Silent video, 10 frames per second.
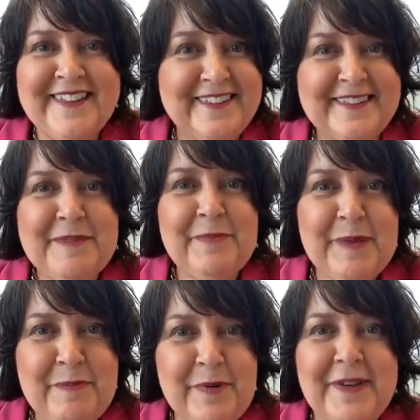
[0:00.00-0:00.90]

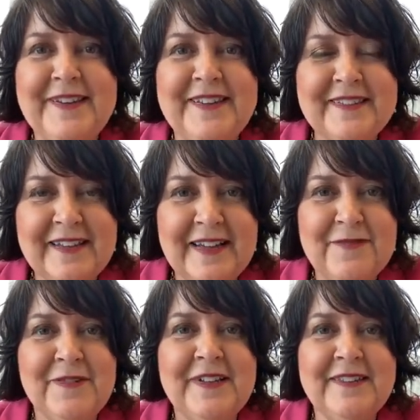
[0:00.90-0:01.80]
simply put, is
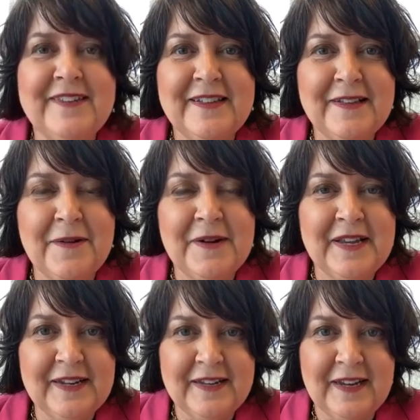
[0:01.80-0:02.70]
confidence,
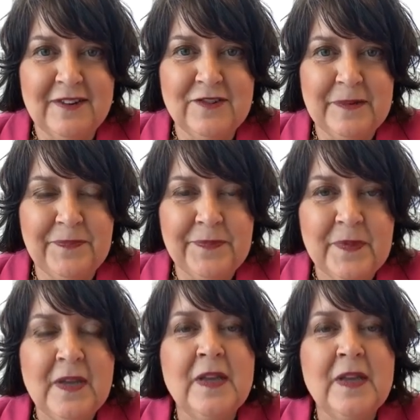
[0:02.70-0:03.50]
clarity, and connection.